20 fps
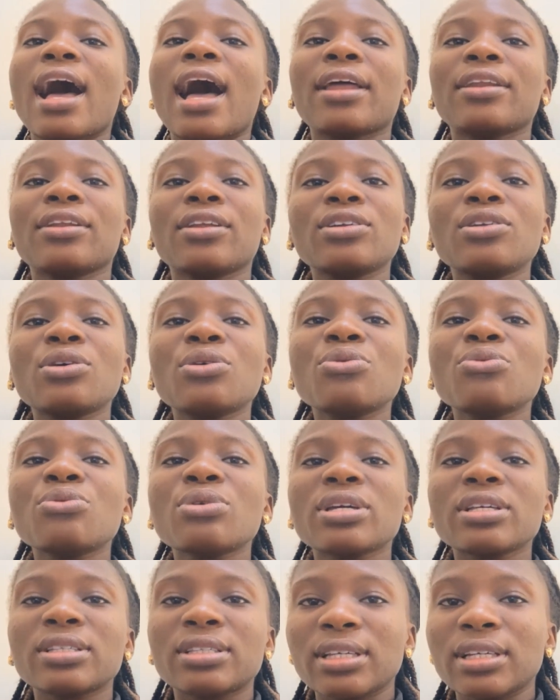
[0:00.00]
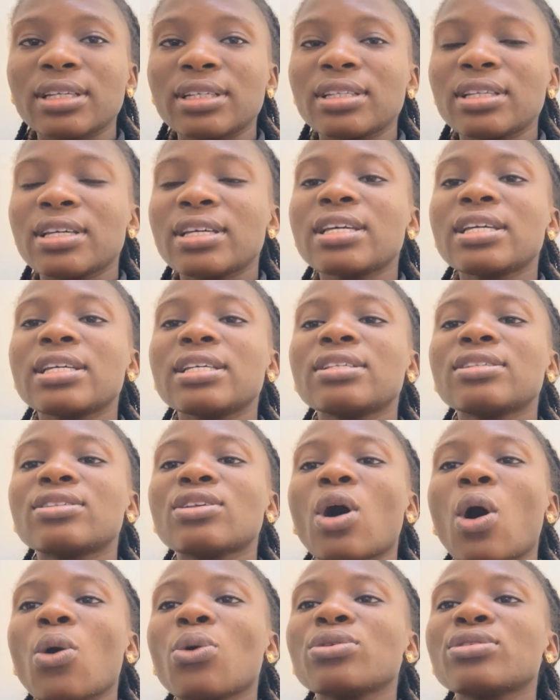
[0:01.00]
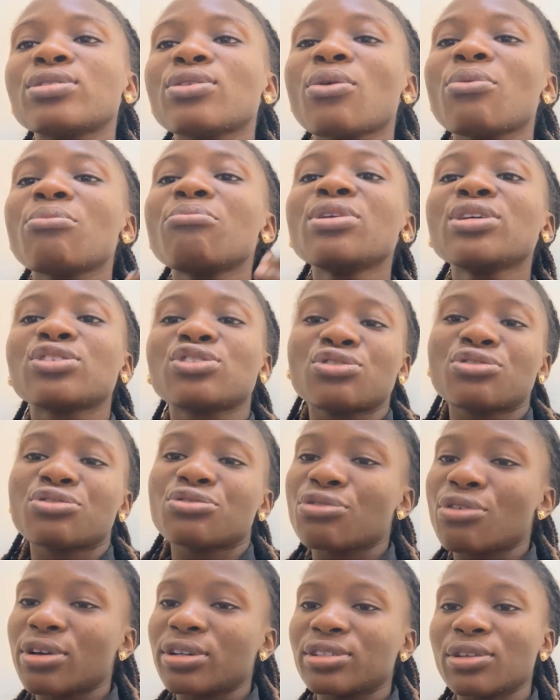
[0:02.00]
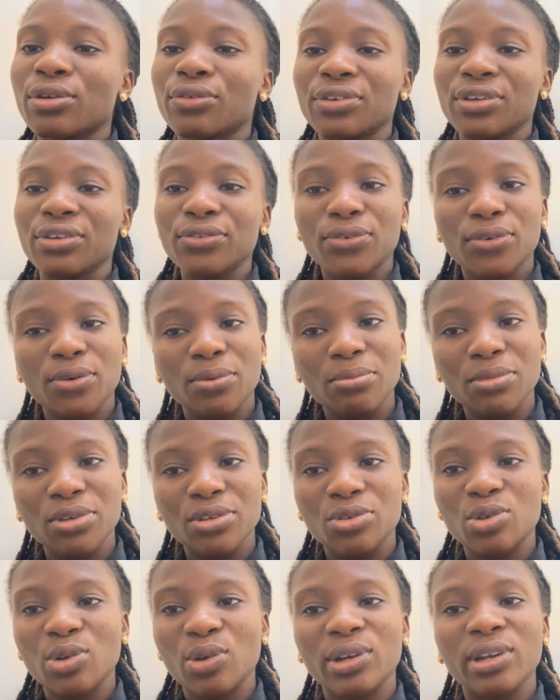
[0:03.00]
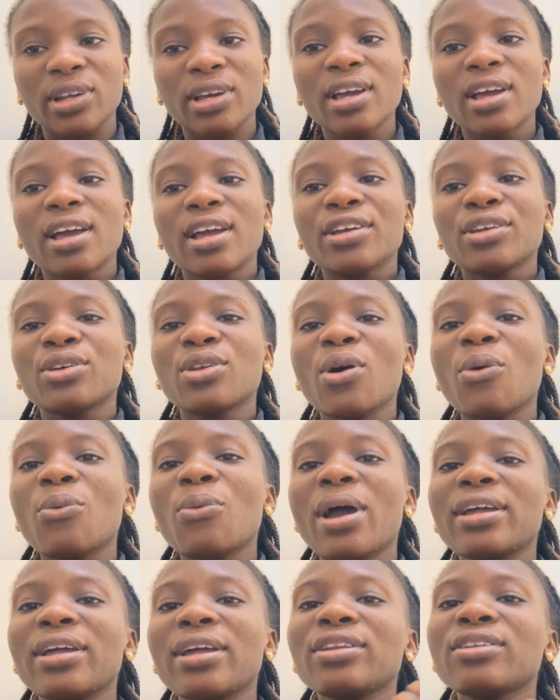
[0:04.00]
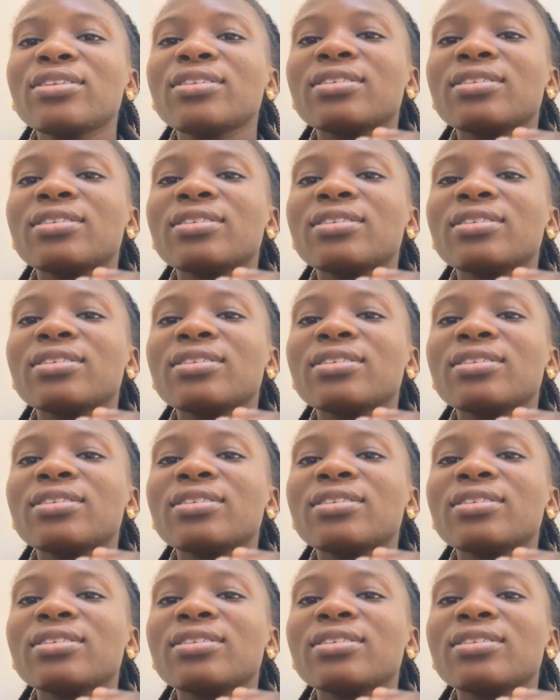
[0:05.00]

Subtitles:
Another reason is also mistrust of information. You know, when